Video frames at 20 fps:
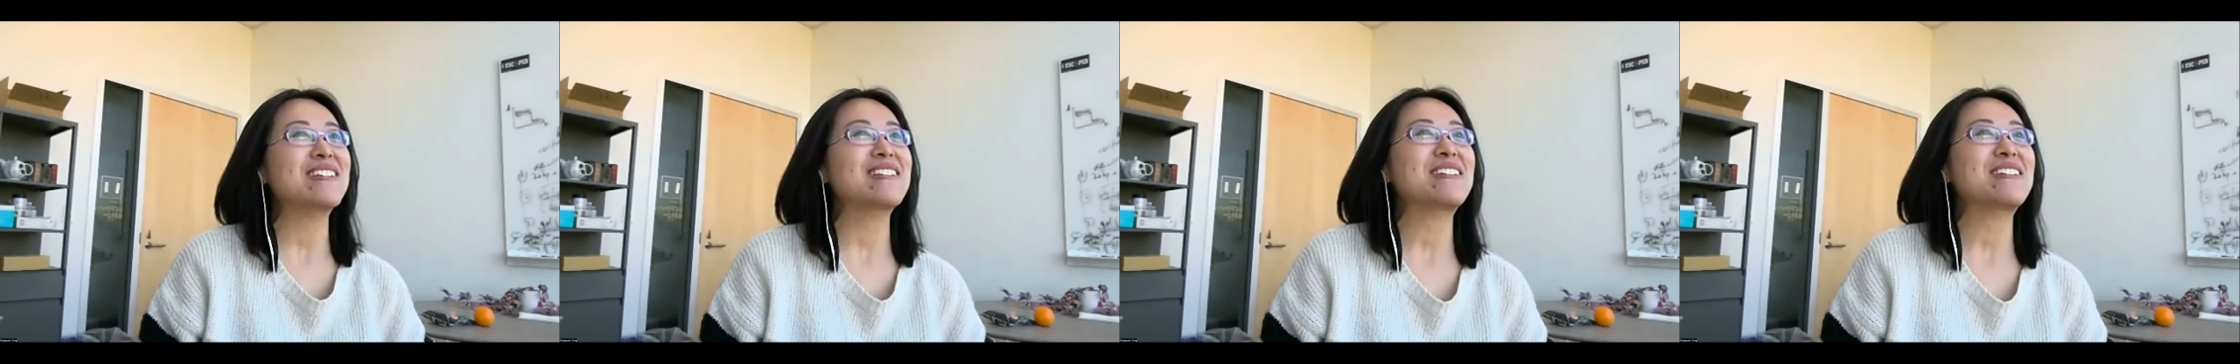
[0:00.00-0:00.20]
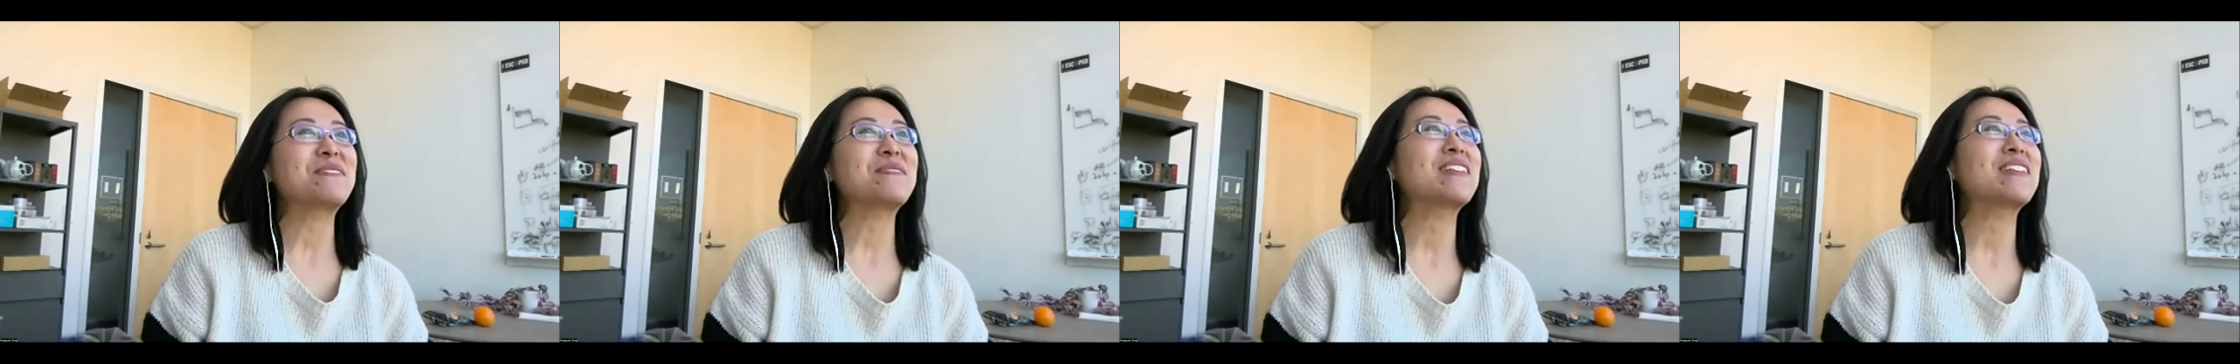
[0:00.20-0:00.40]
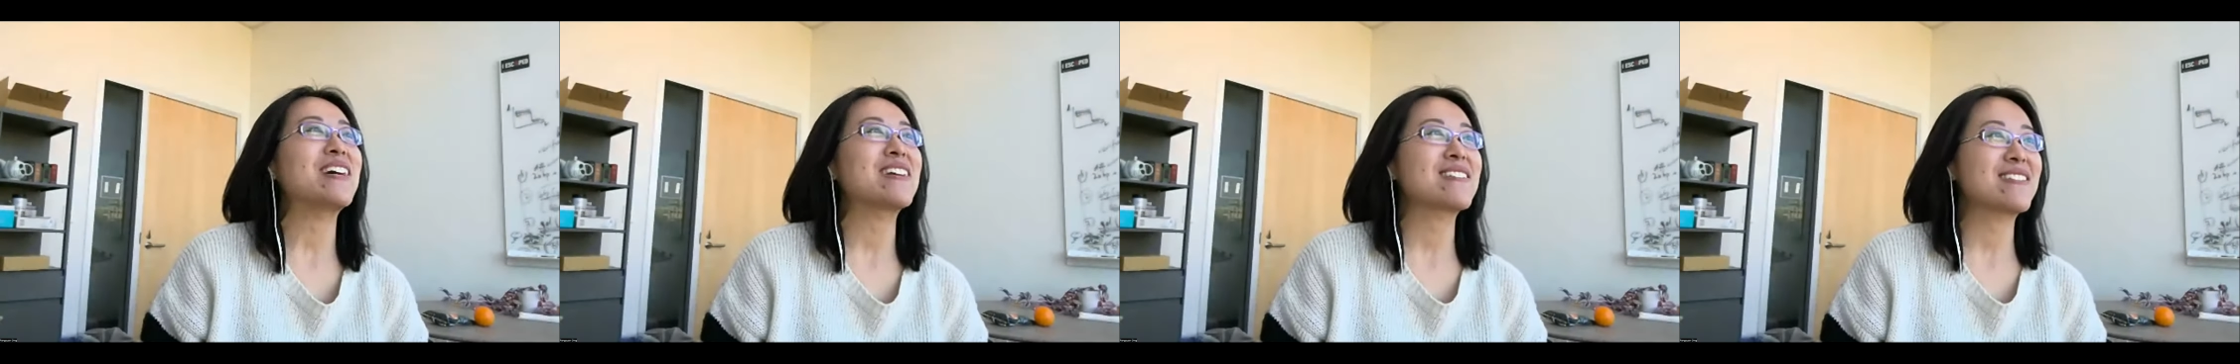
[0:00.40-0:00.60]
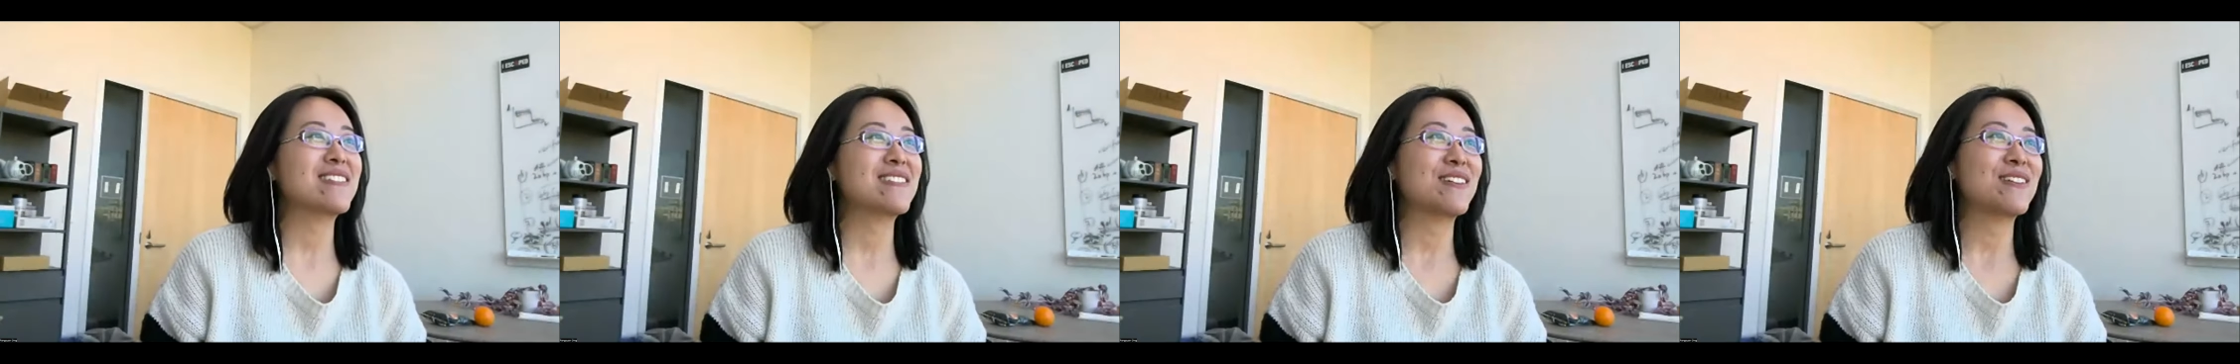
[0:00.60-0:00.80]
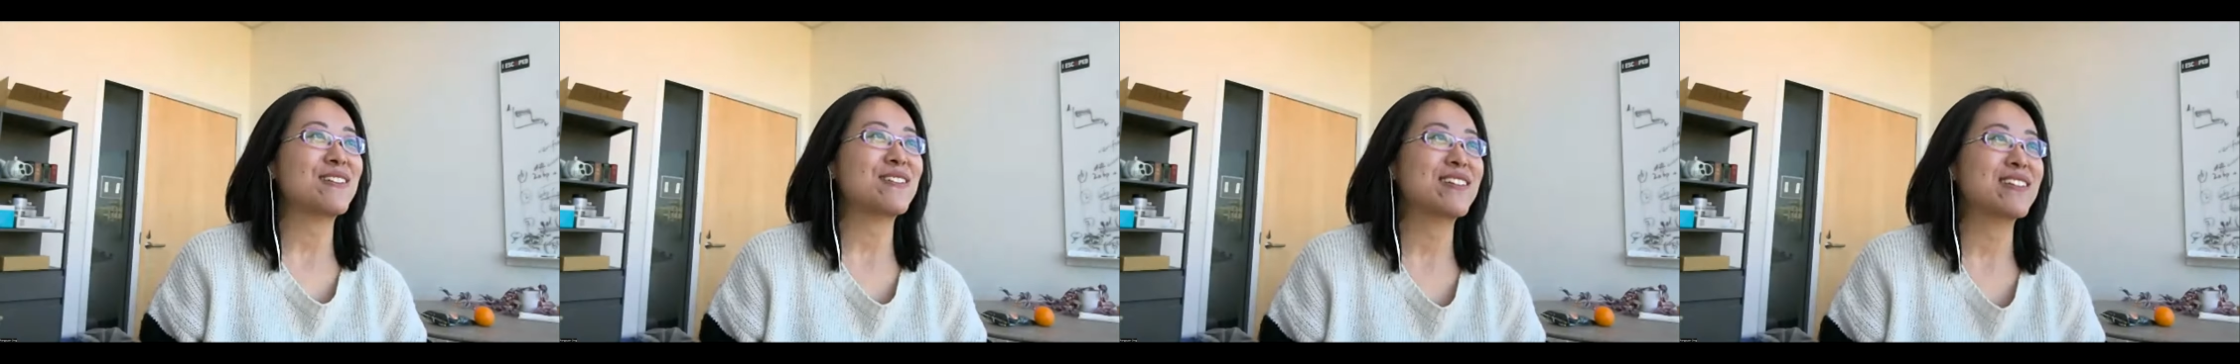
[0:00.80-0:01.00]
some nice
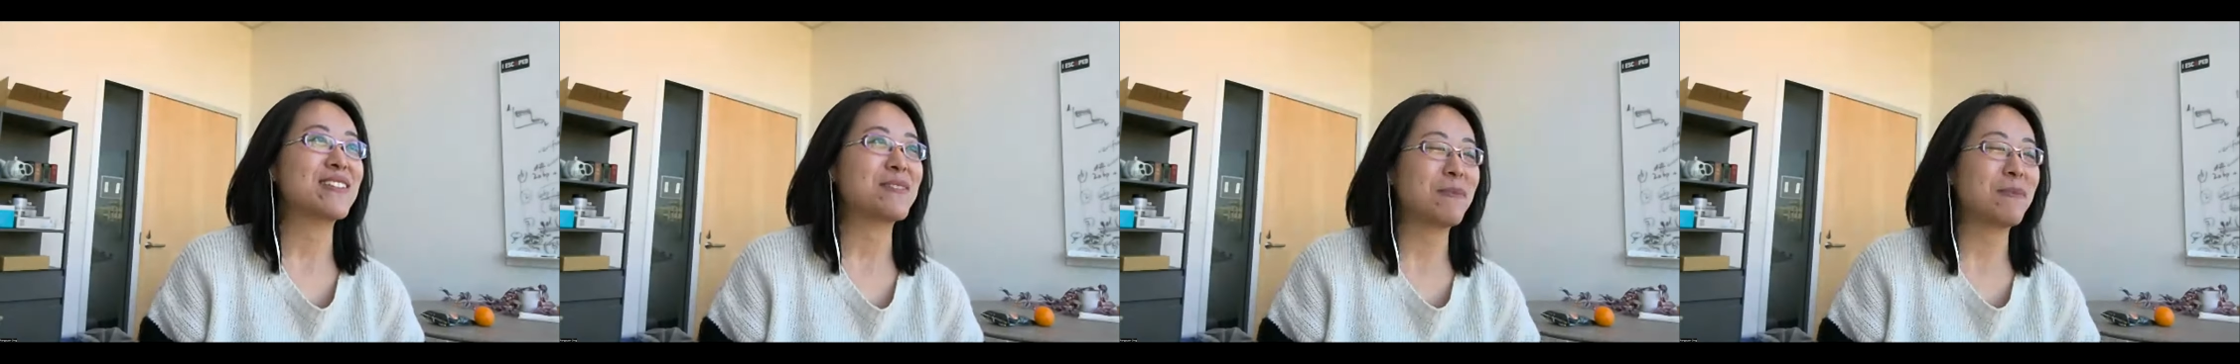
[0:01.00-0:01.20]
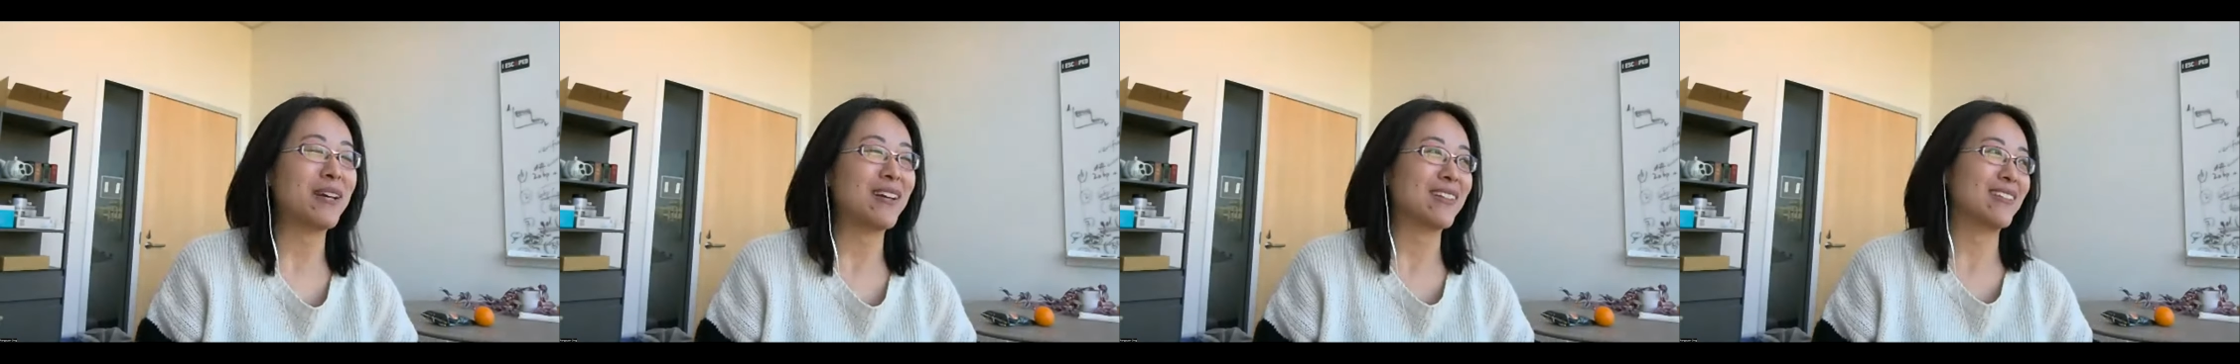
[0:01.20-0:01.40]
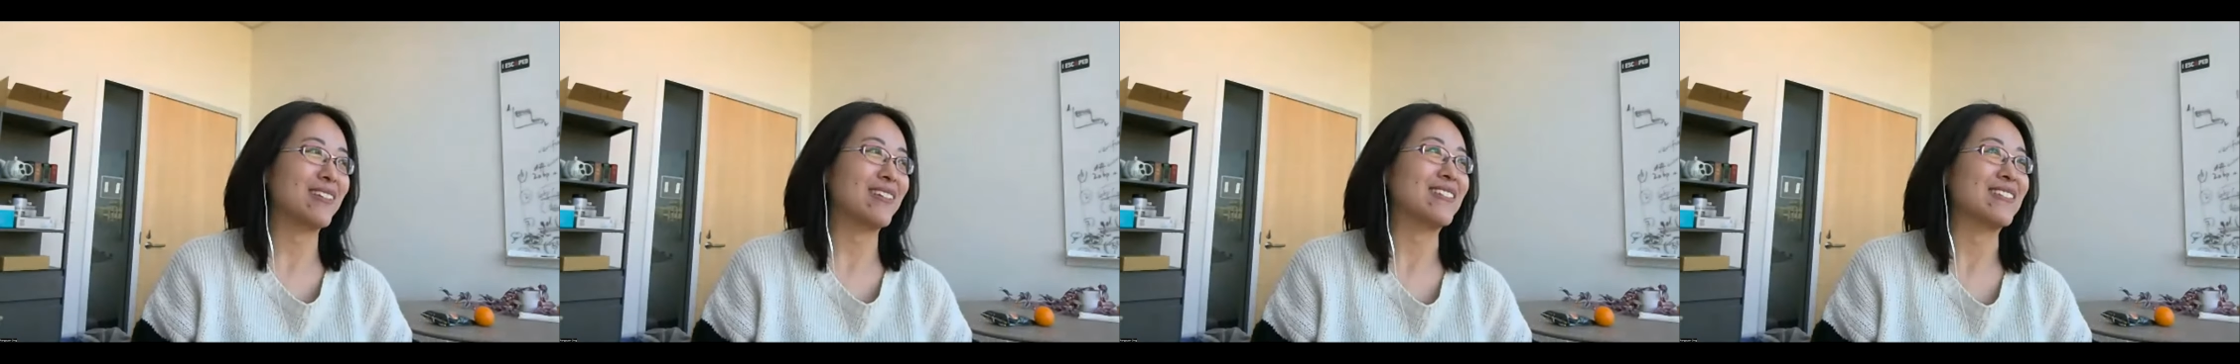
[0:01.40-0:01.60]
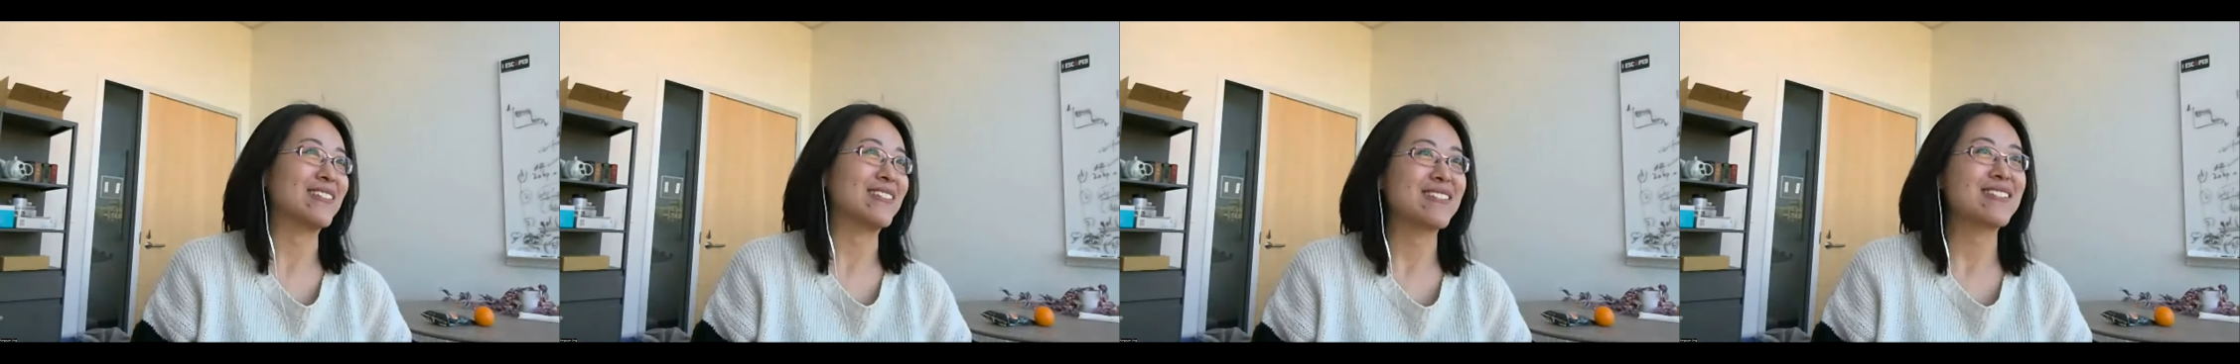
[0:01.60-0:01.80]
stories back there.